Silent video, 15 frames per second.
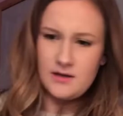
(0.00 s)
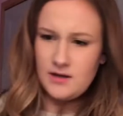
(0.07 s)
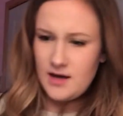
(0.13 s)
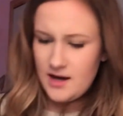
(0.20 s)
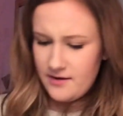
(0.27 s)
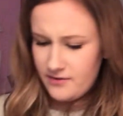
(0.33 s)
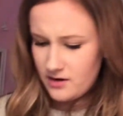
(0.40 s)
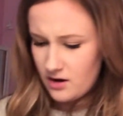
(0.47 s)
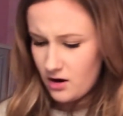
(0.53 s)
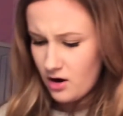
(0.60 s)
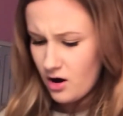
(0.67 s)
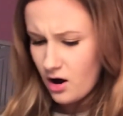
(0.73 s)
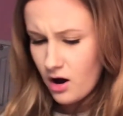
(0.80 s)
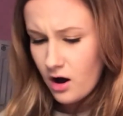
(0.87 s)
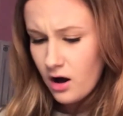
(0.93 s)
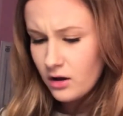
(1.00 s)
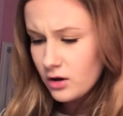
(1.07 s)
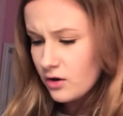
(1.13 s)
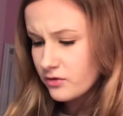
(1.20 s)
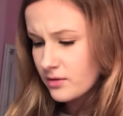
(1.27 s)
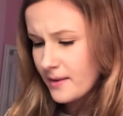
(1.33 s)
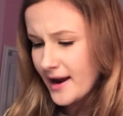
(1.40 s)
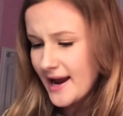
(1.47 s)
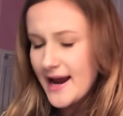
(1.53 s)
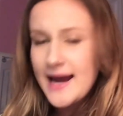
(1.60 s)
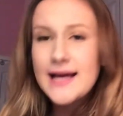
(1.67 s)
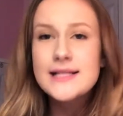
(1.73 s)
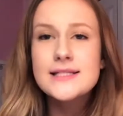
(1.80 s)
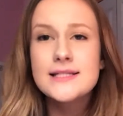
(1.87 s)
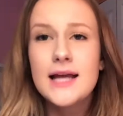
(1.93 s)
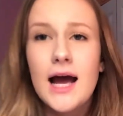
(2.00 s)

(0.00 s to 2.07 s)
I have it all over my hands